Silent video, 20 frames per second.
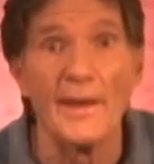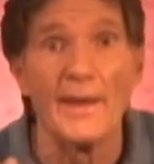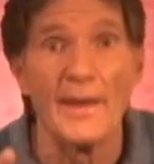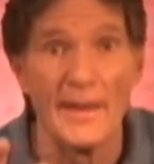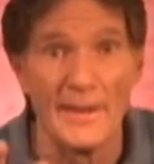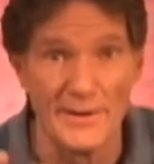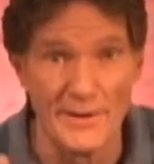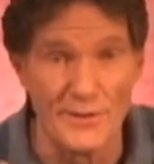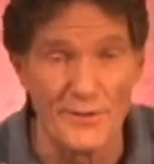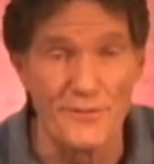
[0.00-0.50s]

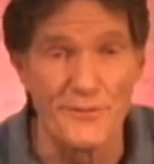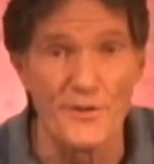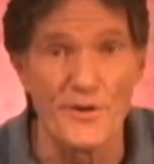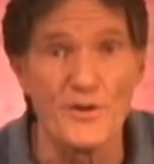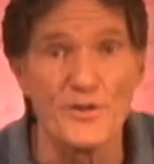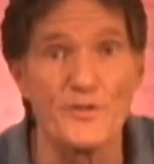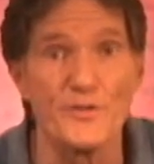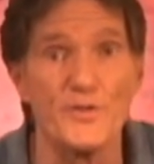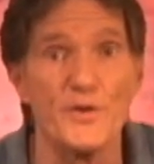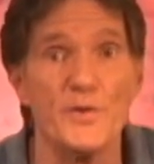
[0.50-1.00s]
And in the
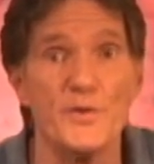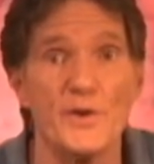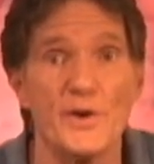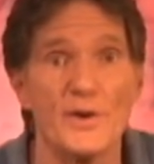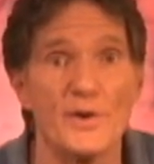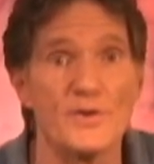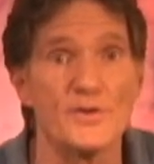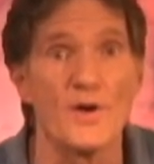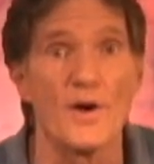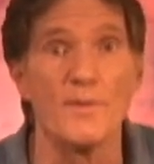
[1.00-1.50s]
first few
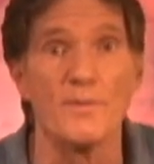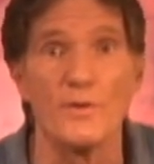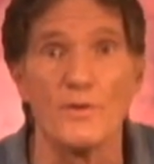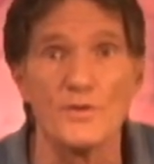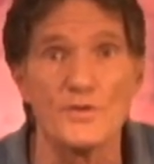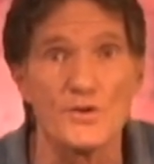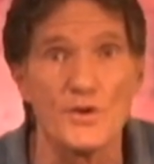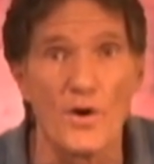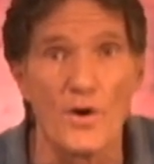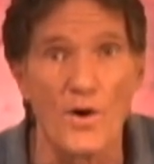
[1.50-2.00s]
years,
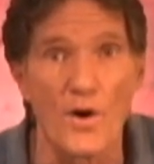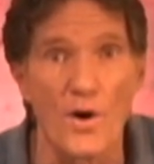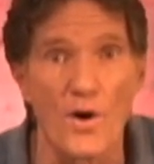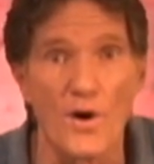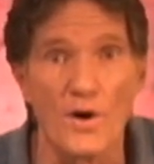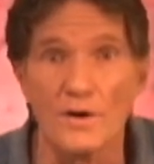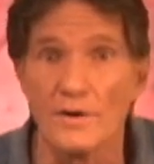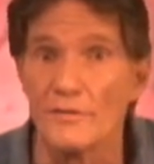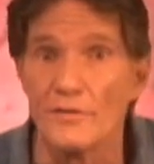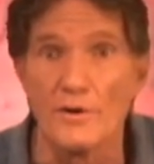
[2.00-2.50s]
almost
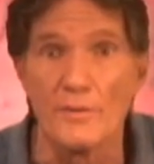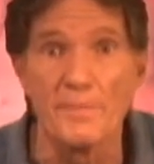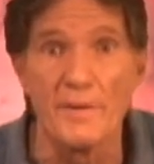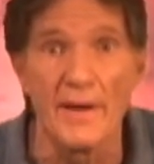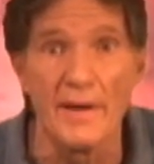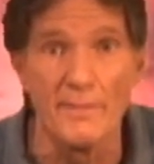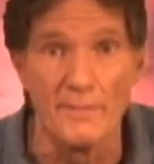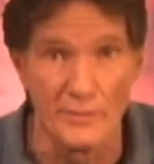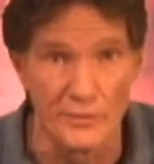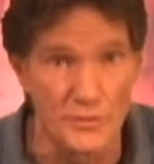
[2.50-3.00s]
all of your
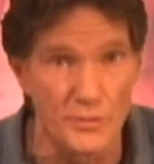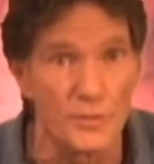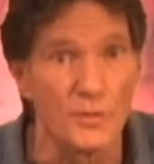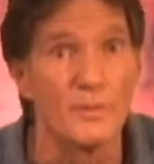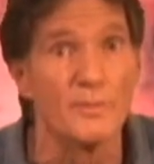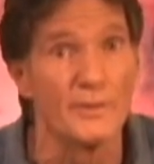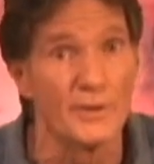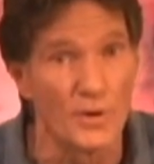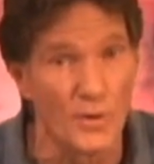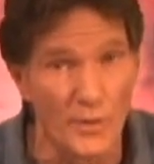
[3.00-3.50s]
payments
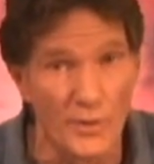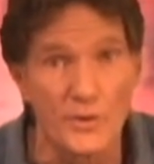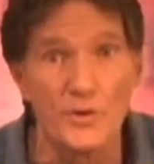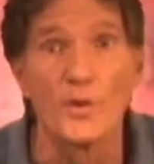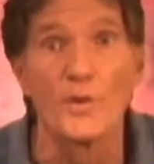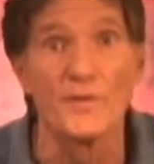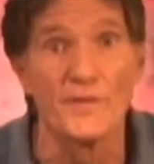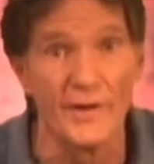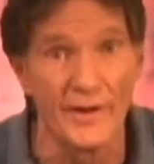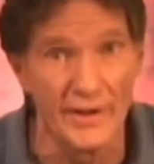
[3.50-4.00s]
will be going
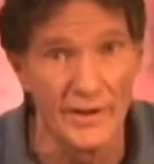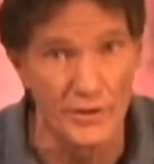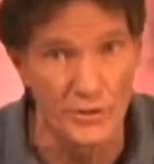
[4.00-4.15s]
toward the